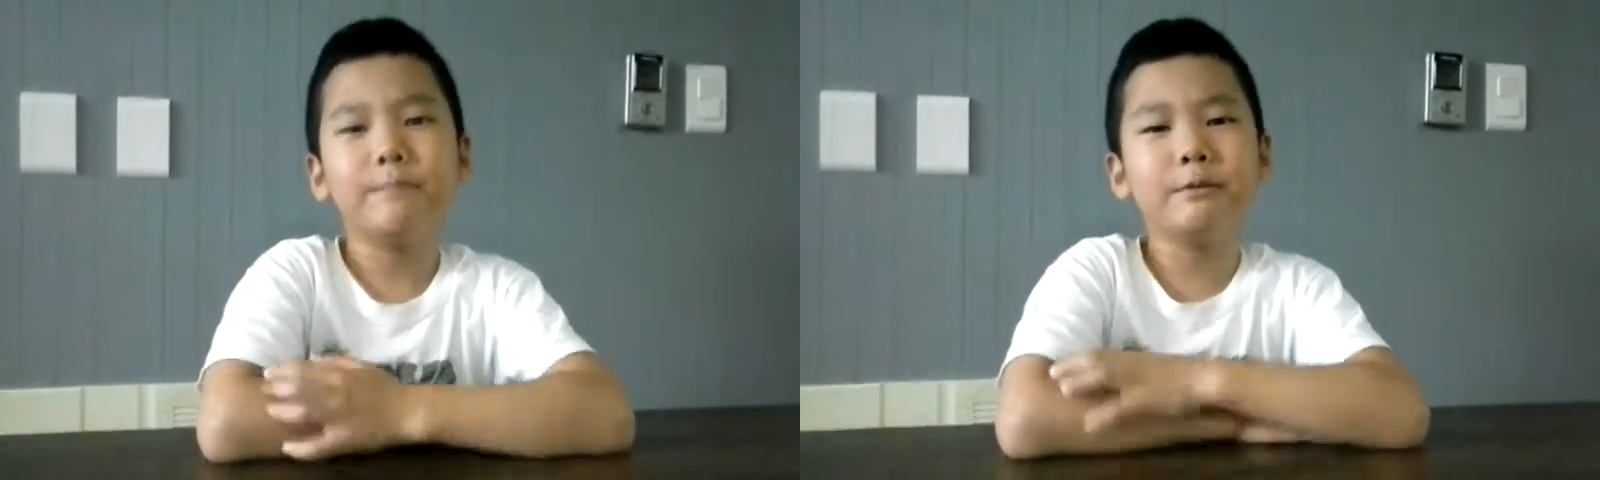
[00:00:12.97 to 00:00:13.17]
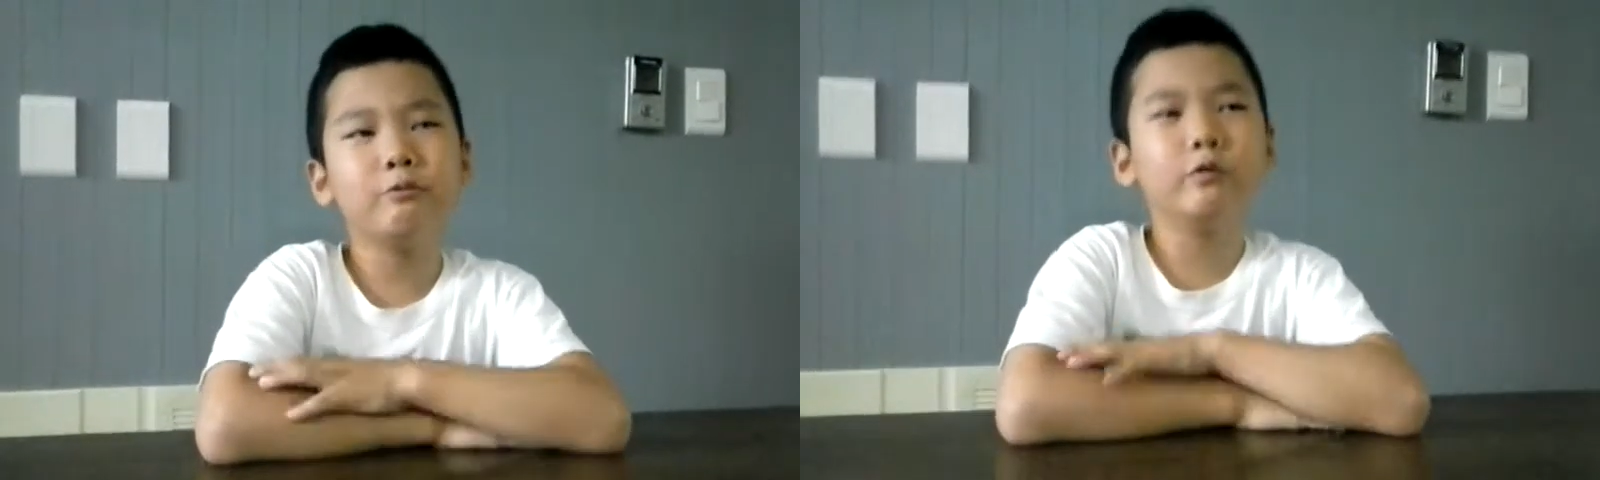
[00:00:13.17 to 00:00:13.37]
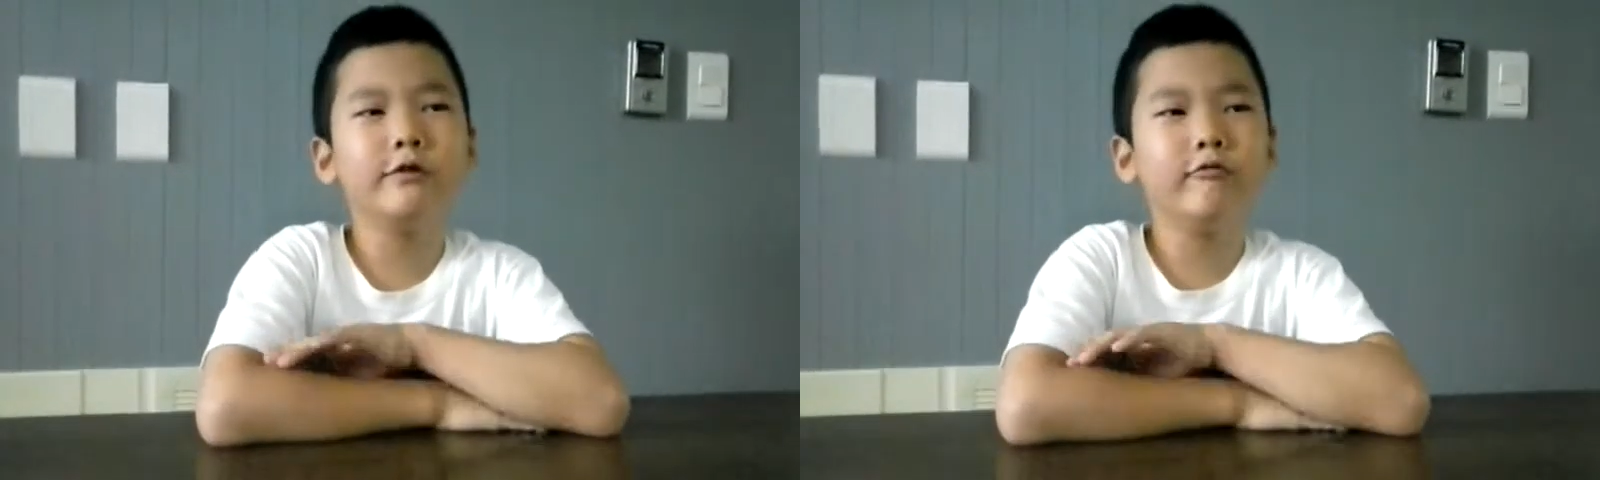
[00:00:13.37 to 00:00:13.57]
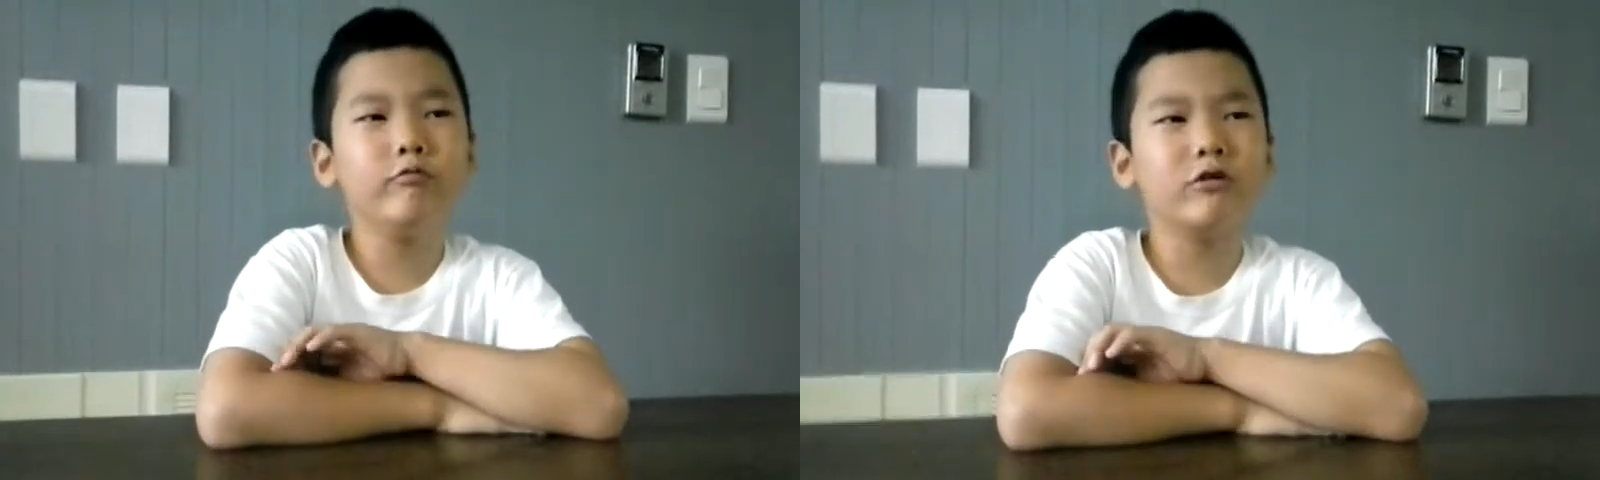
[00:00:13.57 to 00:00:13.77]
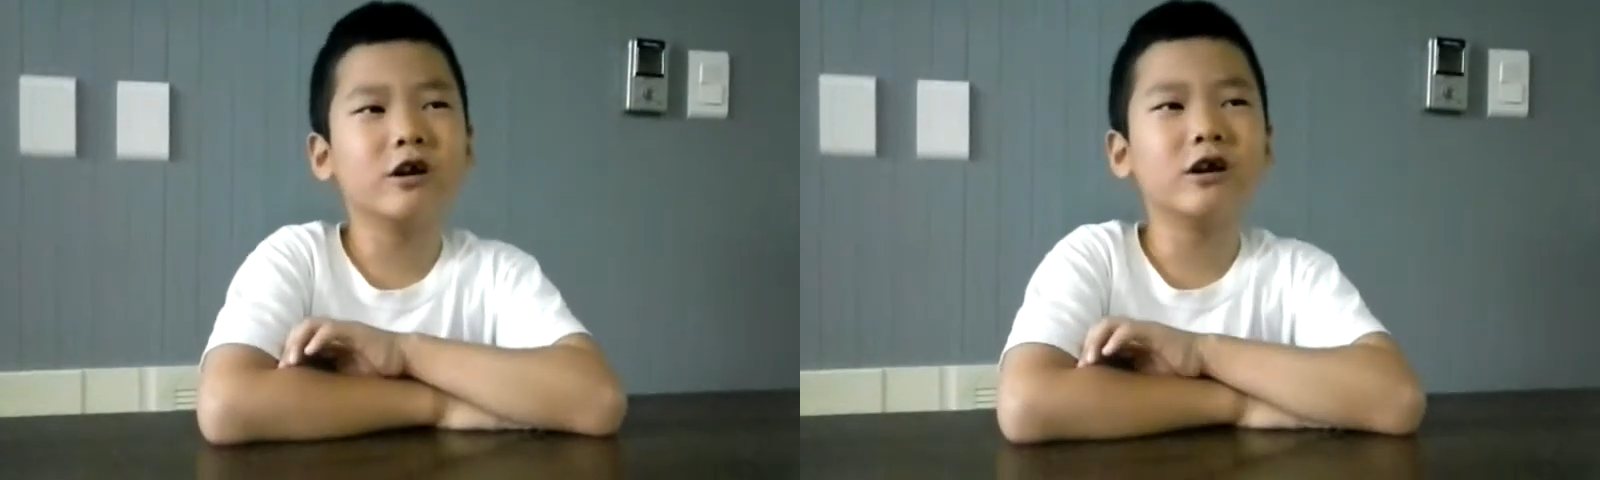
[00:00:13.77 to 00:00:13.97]
but we
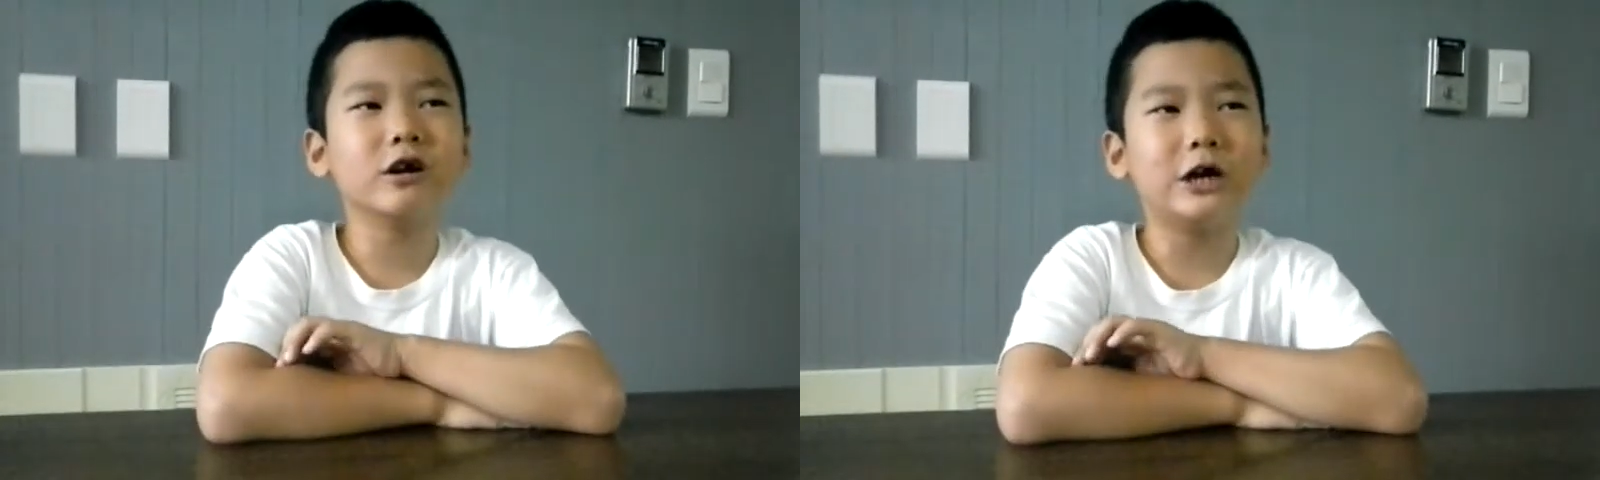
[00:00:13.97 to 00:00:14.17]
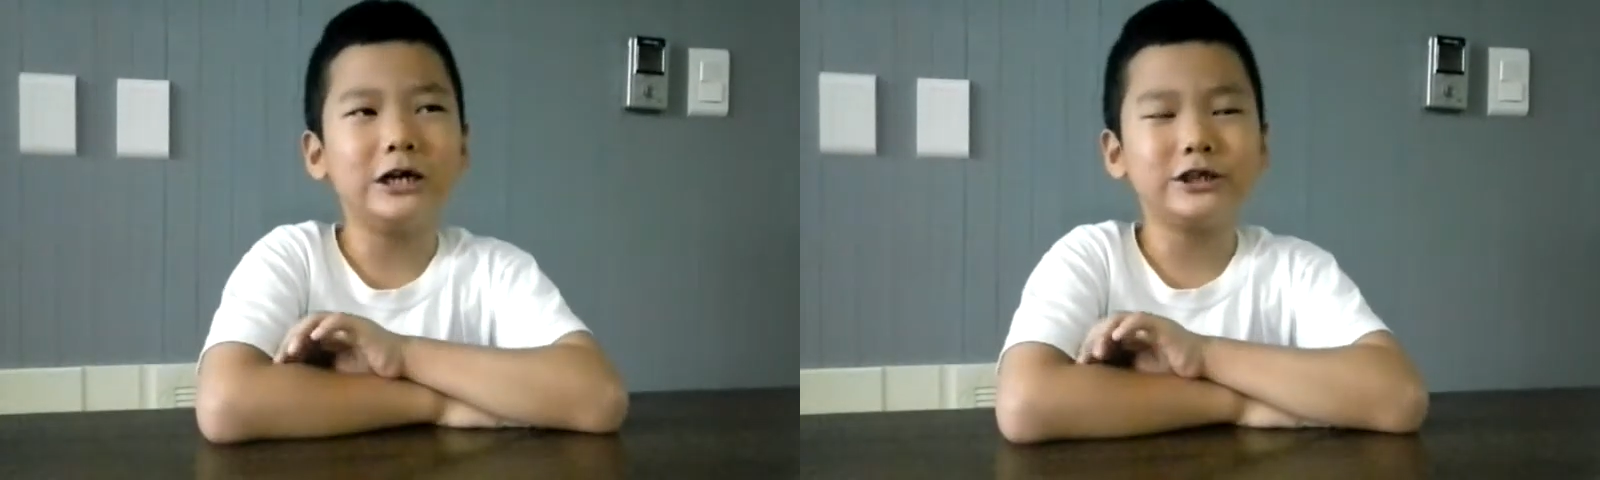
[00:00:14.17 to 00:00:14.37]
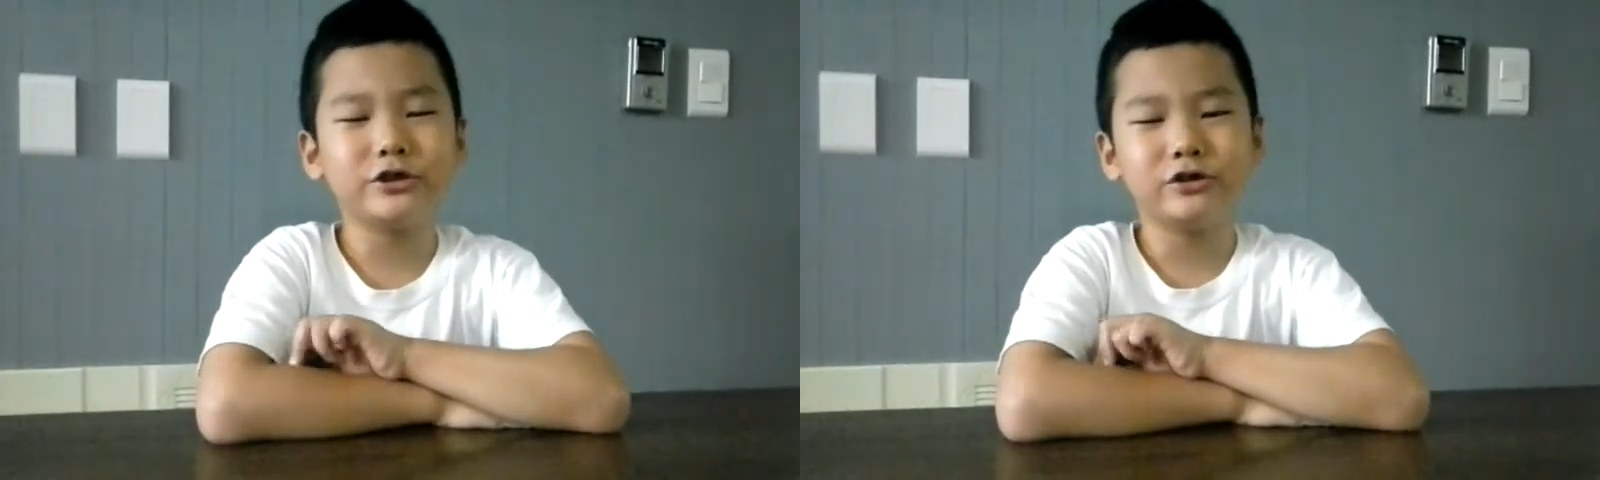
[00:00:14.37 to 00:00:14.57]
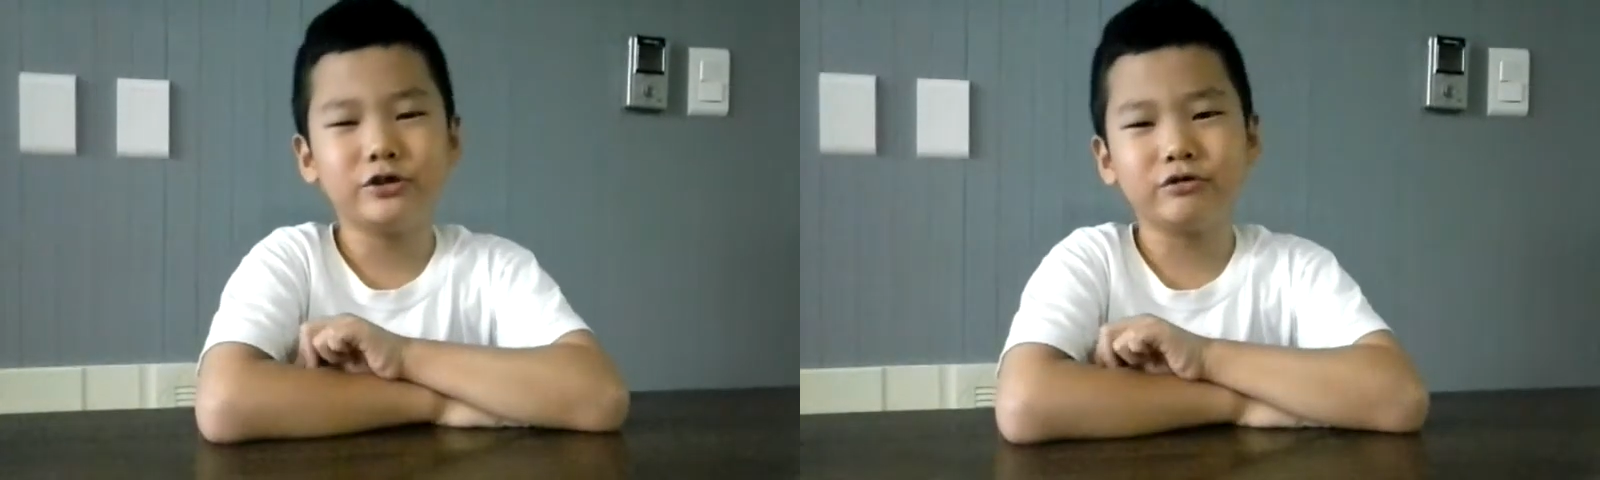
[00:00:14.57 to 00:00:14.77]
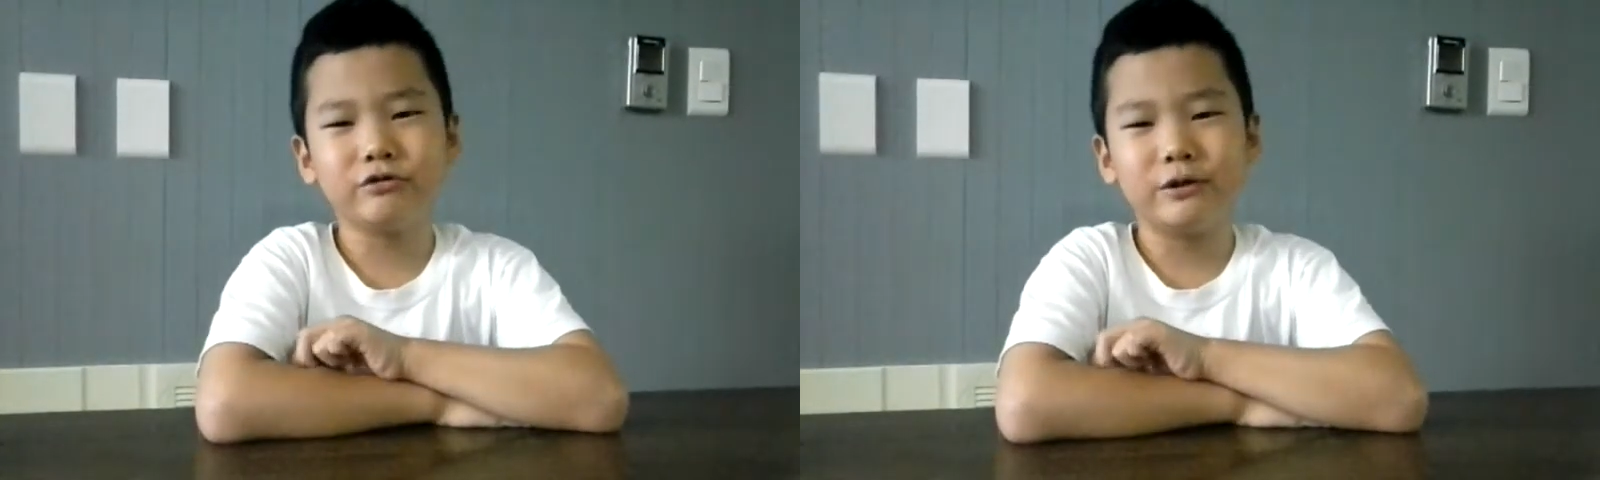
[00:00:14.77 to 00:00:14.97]
were going to
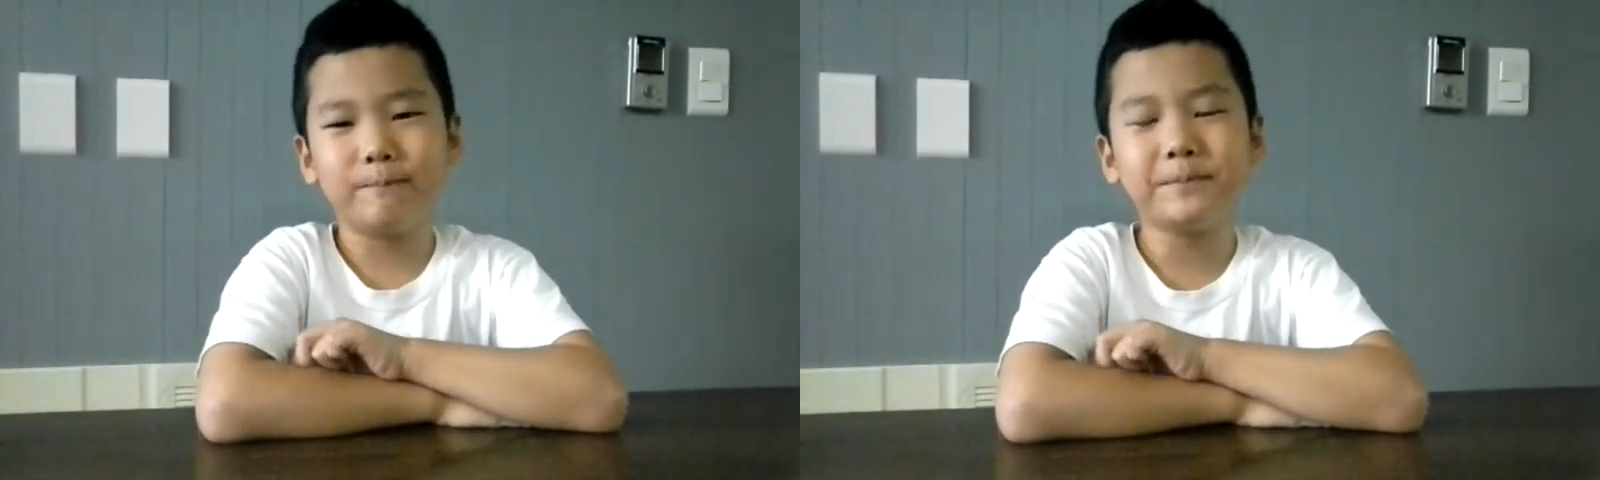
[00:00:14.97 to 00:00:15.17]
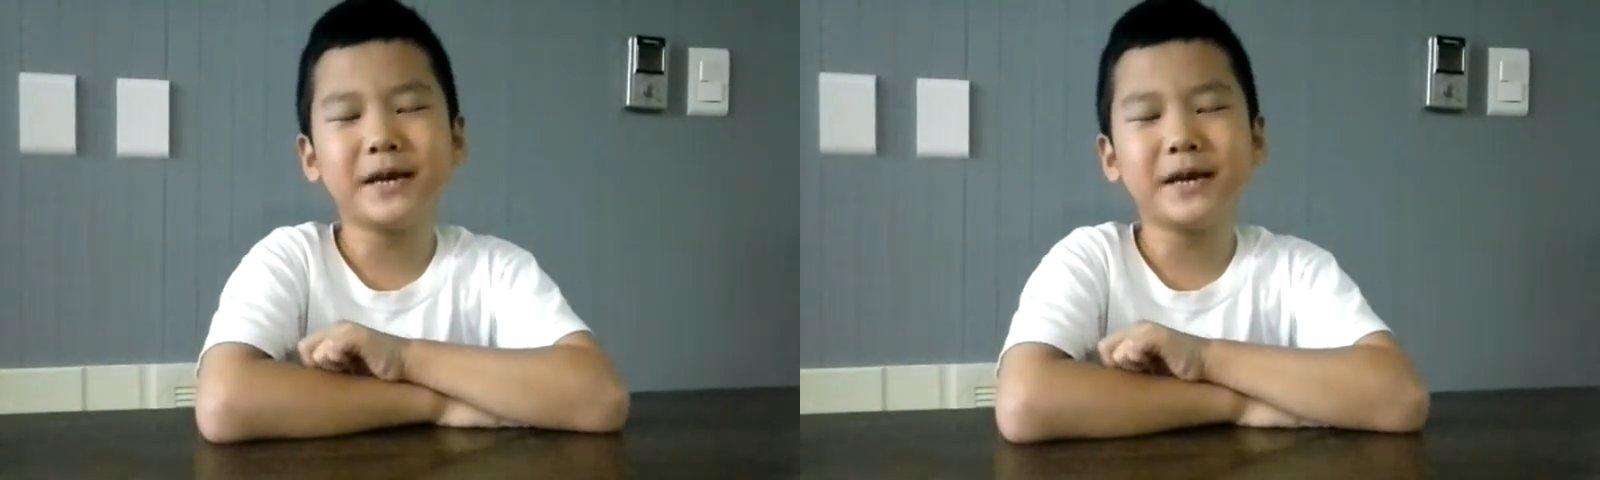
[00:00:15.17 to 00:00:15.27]
do the